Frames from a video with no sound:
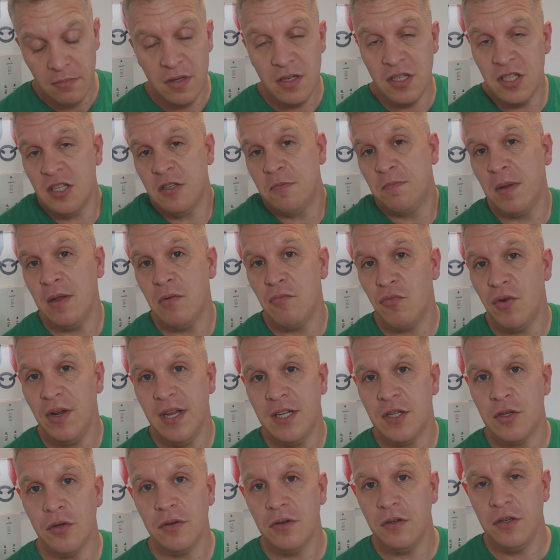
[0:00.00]
It's just been
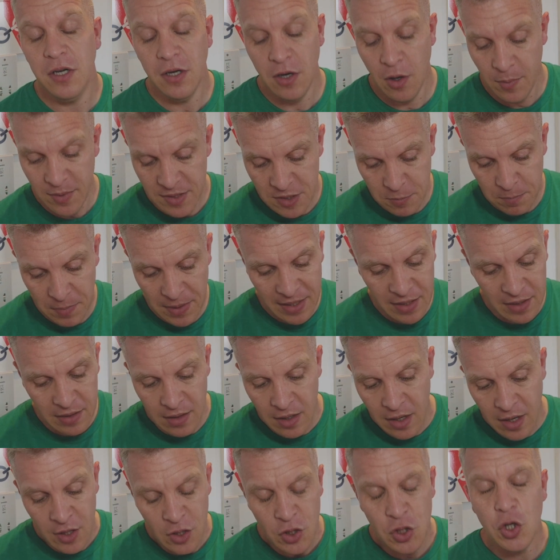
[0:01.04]
redone, you know, it's
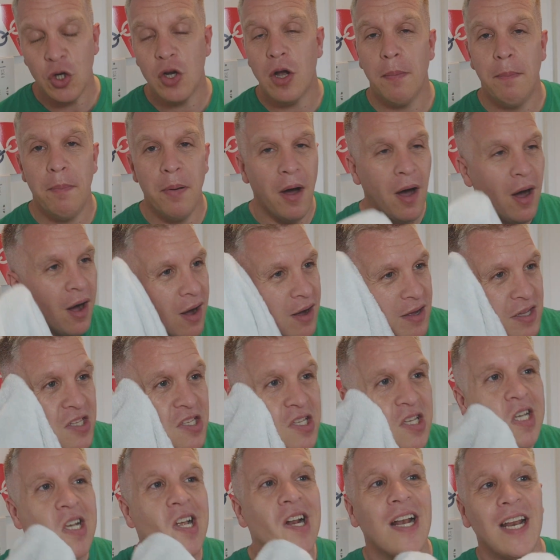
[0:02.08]
been took
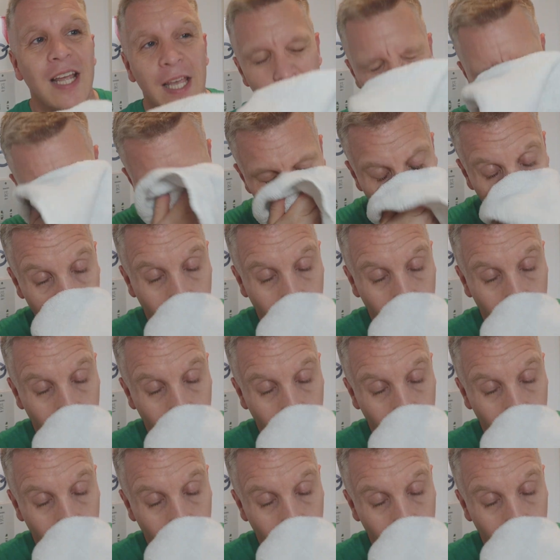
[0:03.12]
apart, clean,